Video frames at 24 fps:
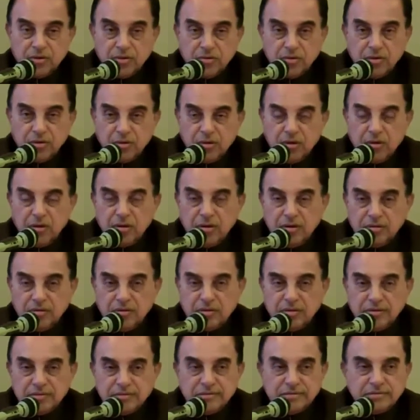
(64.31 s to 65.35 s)
you are all
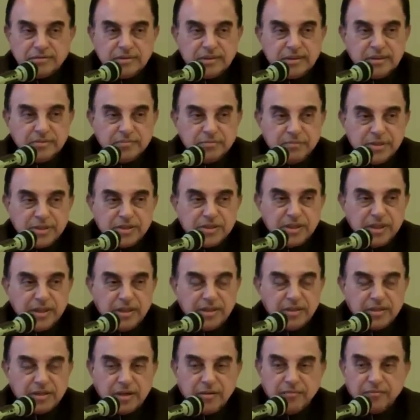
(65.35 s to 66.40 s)

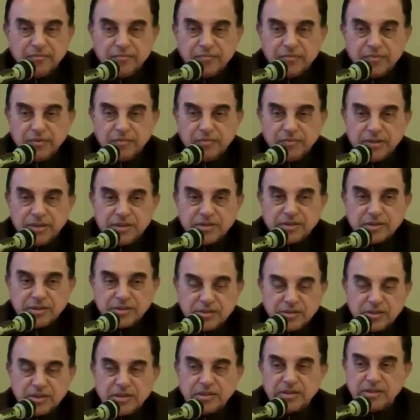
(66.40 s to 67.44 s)
busy, you come
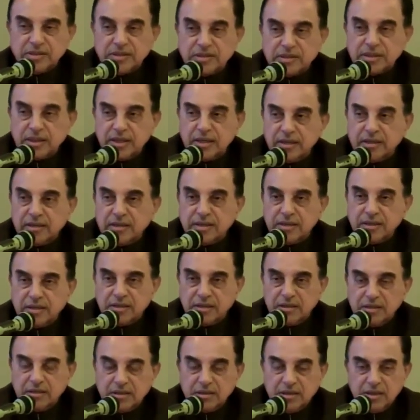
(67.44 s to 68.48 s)
distances, and
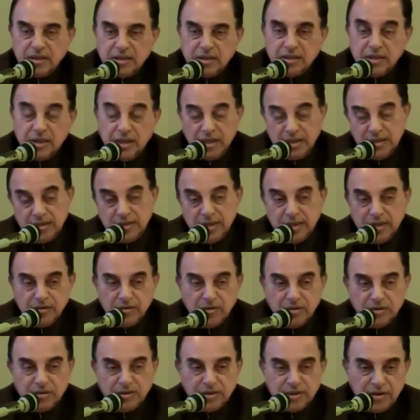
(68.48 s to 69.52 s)
then
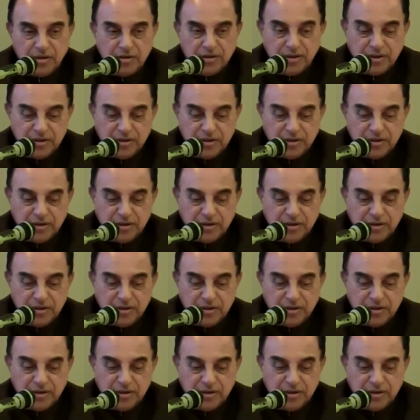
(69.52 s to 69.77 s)
on the